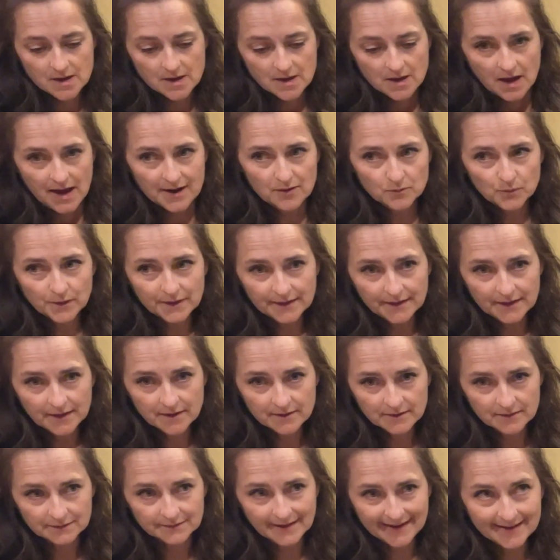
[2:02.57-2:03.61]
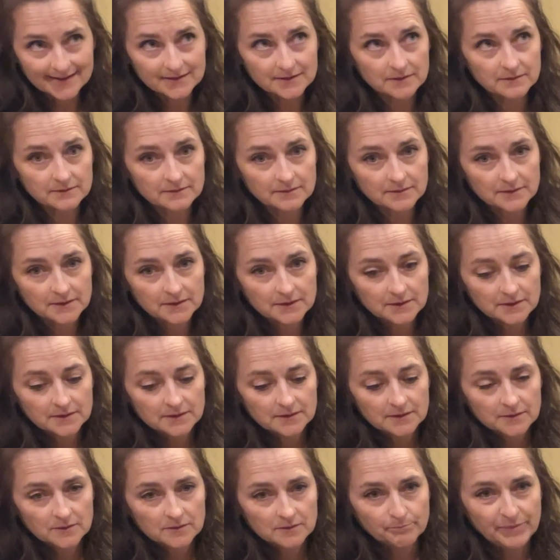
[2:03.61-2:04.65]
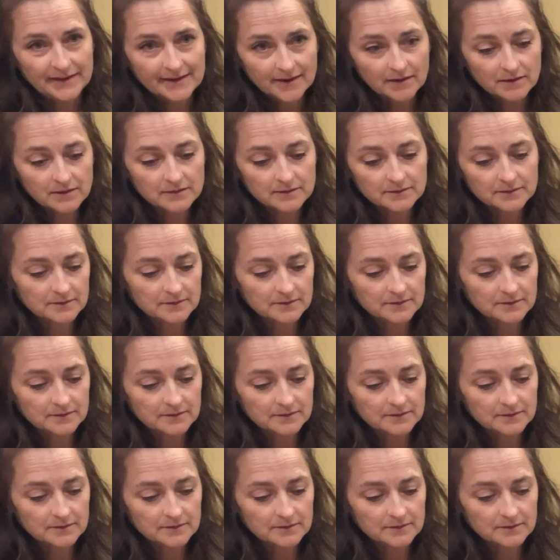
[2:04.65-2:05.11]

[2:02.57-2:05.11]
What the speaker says: I don't really like it being